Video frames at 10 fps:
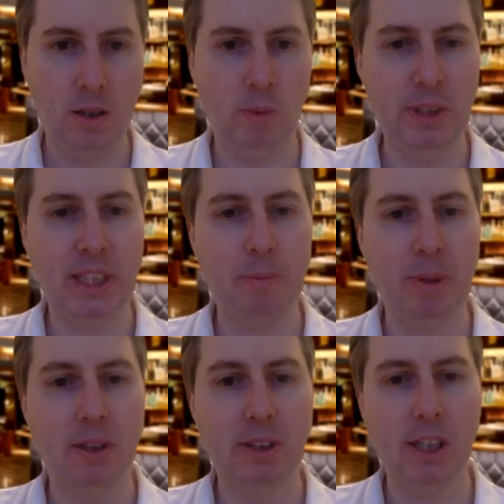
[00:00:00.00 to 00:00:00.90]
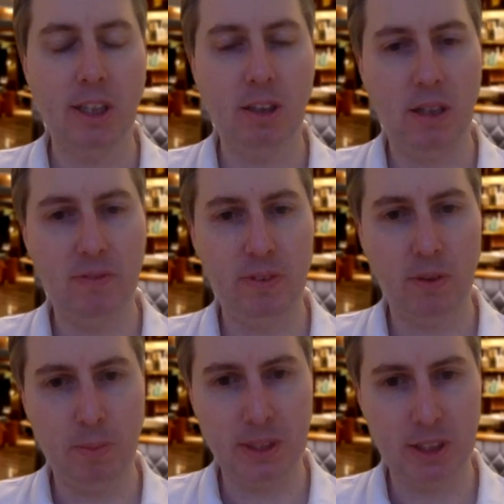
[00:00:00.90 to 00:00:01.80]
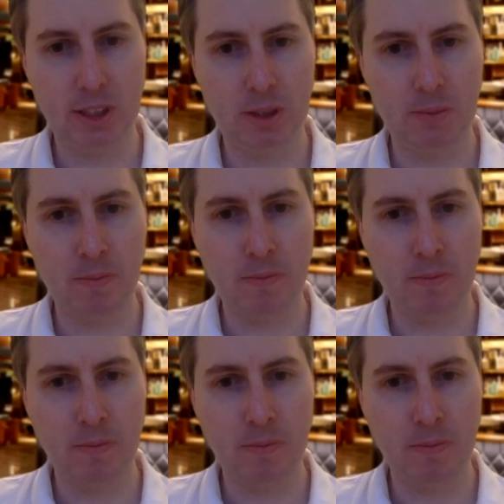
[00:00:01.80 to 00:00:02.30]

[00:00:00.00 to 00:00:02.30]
When you get beyond the early life of your business,